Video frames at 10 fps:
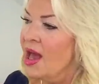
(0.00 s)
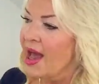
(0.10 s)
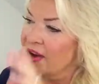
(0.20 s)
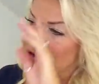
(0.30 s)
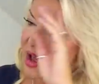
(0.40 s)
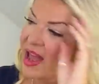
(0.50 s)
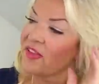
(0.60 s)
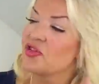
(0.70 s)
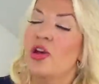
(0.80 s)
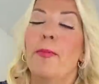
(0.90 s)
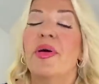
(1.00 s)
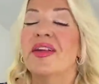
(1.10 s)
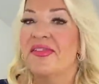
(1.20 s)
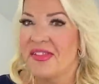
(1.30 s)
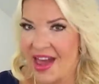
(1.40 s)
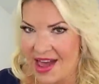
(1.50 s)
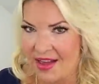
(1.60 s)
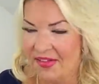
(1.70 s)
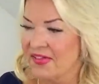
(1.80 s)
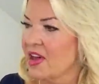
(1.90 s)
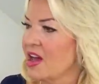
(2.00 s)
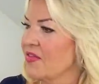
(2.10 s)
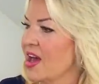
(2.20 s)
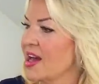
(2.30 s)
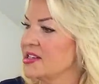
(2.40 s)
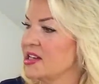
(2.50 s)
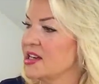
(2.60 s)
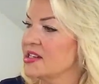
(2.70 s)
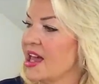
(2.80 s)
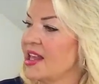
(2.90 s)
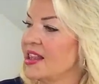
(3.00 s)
And for extra pizzazz, I've added a